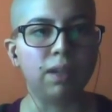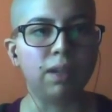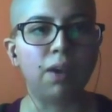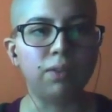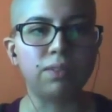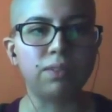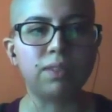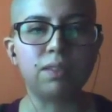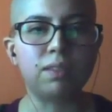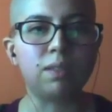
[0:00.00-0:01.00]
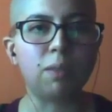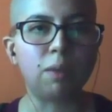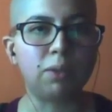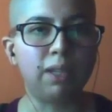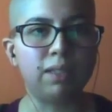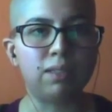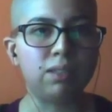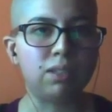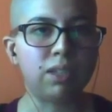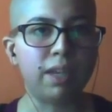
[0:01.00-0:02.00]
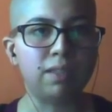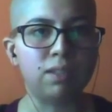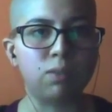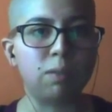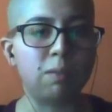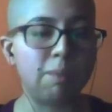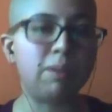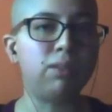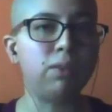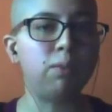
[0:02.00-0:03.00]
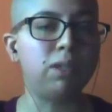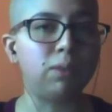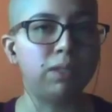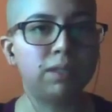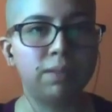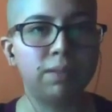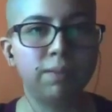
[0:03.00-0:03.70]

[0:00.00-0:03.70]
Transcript: How does the system operate in such cases where people don't want to work?